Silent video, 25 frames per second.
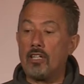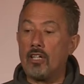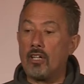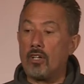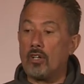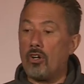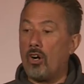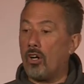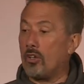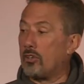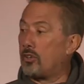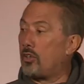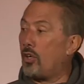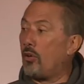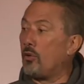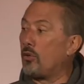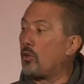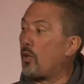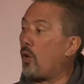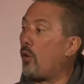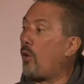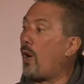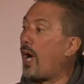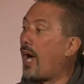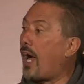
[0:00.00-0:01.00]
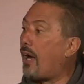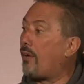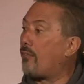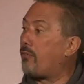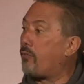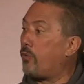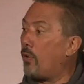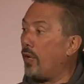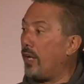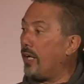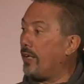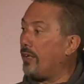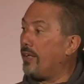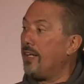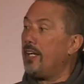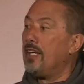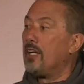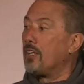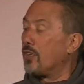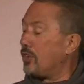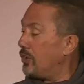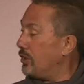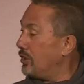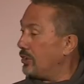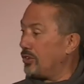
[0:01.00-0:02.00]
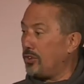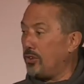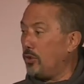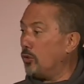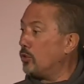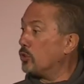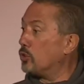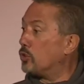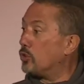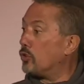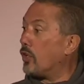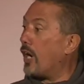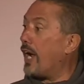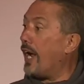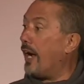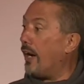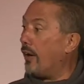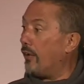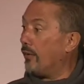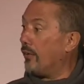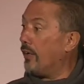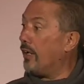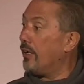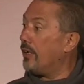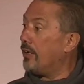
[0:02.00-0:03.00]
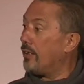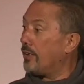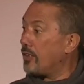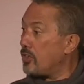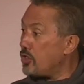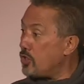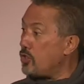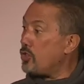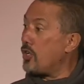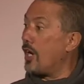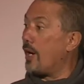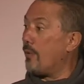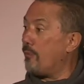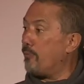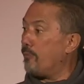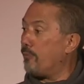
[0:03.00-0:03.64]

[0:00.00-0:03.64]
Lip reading: you've got. Don't go halfway because you'll drown. Jump,